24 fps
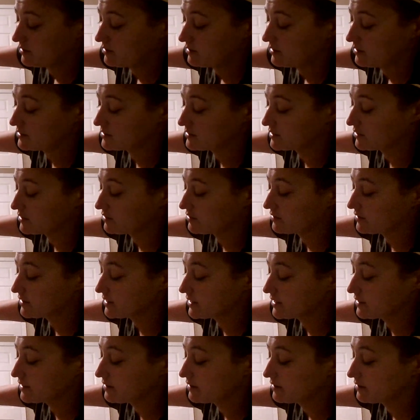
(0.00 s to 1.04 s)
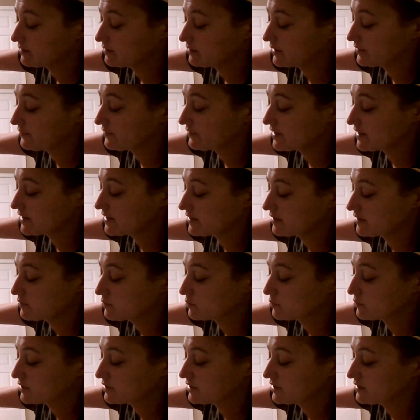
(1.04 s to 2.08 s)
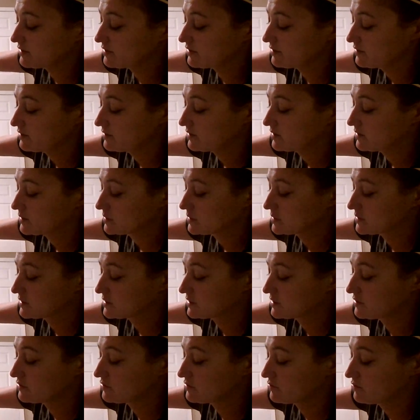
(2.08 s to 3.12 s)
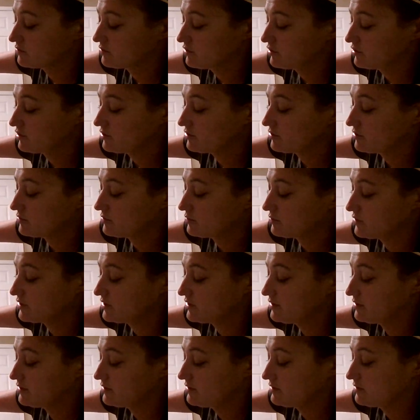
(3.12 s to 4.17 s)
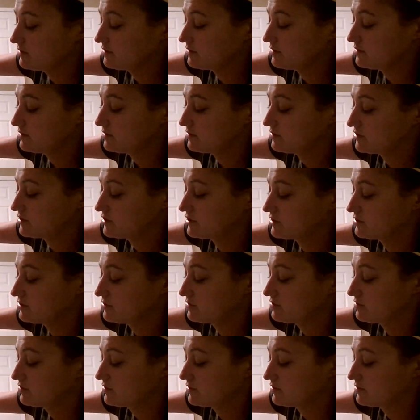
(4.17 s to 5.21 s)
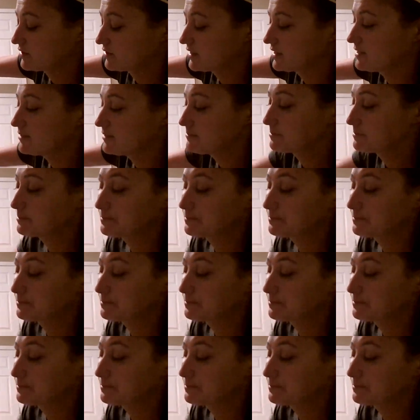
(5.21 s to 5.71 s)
His other leg, left leg. 1, 2. 1, 2. Okay?